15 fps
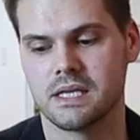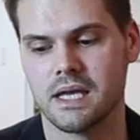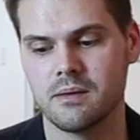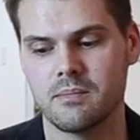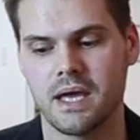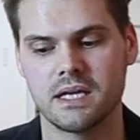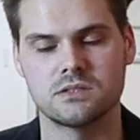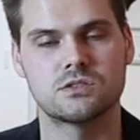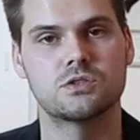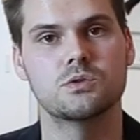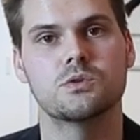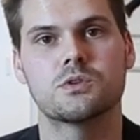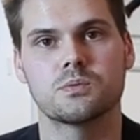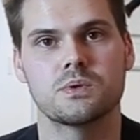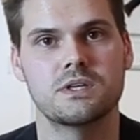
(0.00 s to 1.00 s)
the
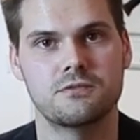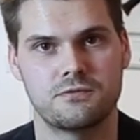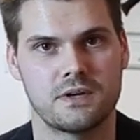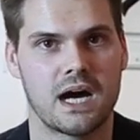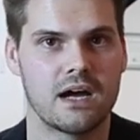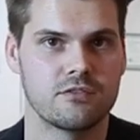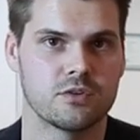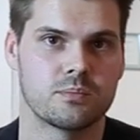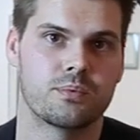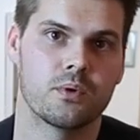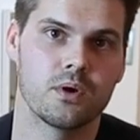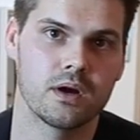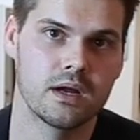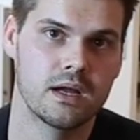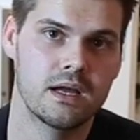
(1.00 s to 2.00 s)
MA235
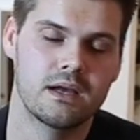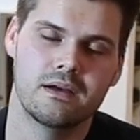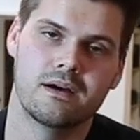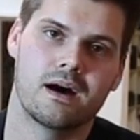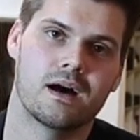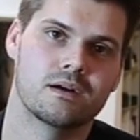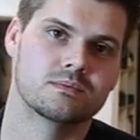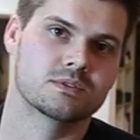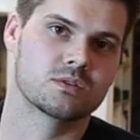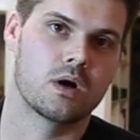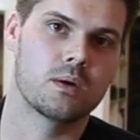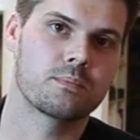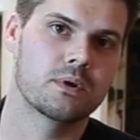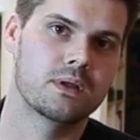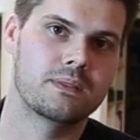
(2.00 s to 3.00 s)
report. Um, so
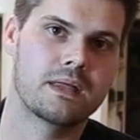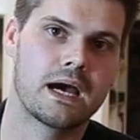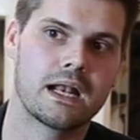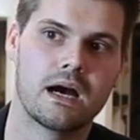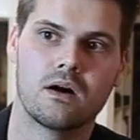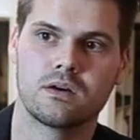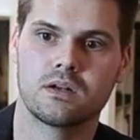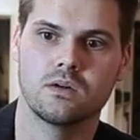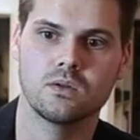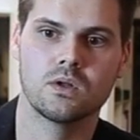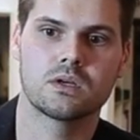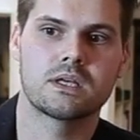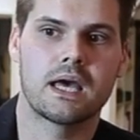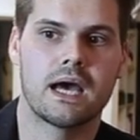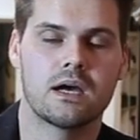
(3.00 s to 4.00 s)
I'll print that out and I'll
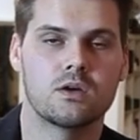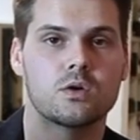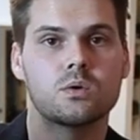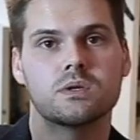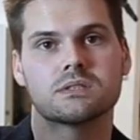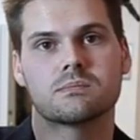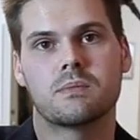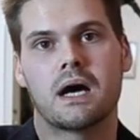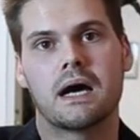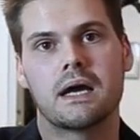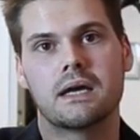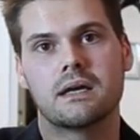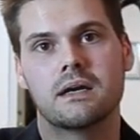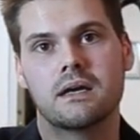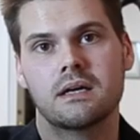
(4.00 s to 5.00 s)
look at who is
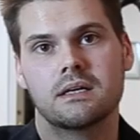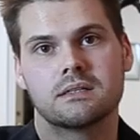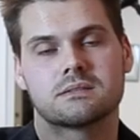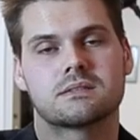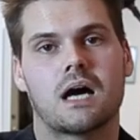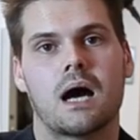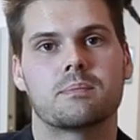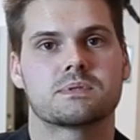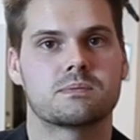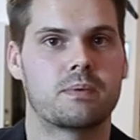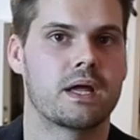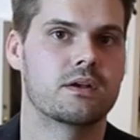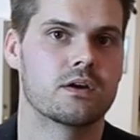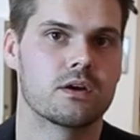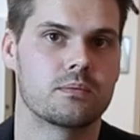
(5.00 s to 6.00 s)
my top
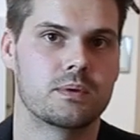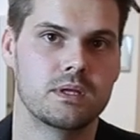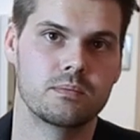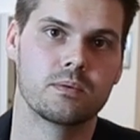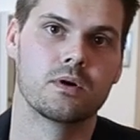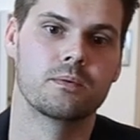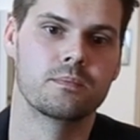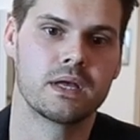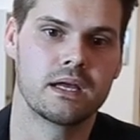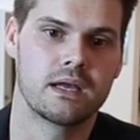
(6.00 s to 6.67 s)
spender people.